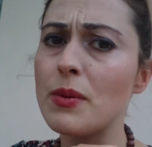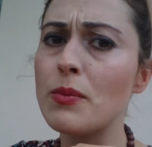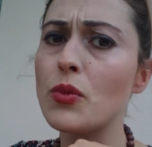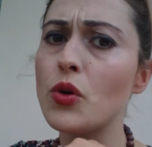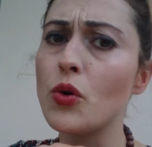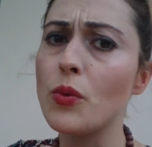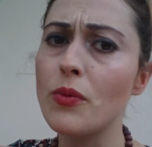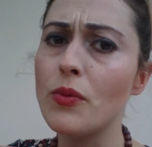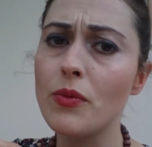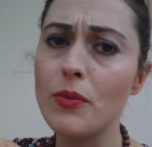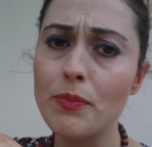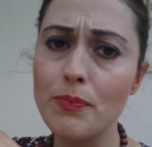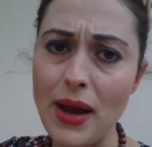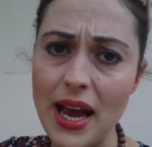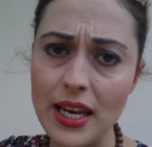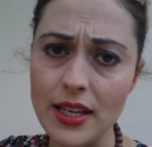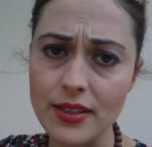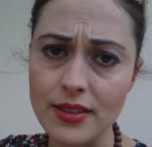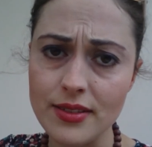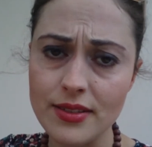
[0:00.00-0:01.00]
to be more
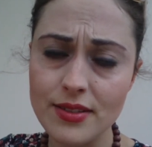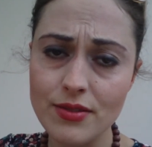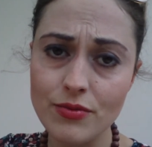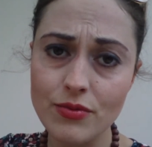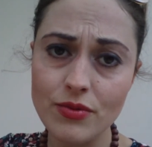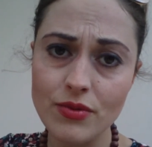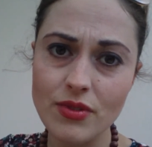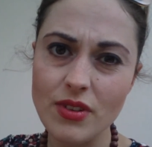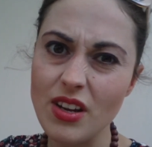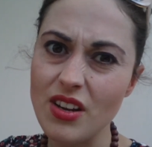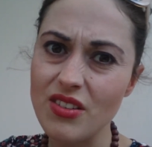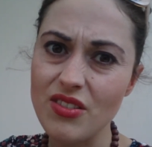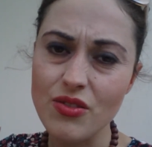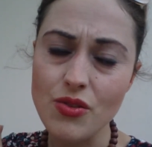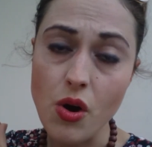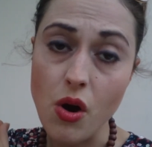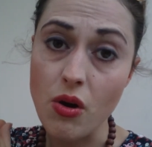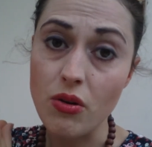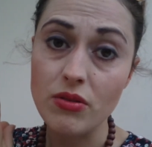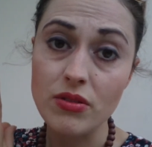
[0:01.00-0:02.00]
balanced
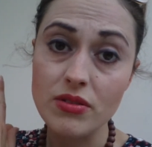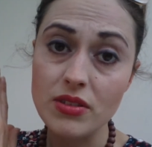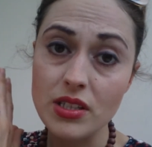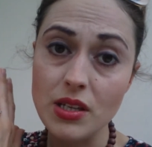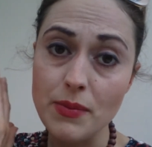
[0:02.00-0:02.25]
and not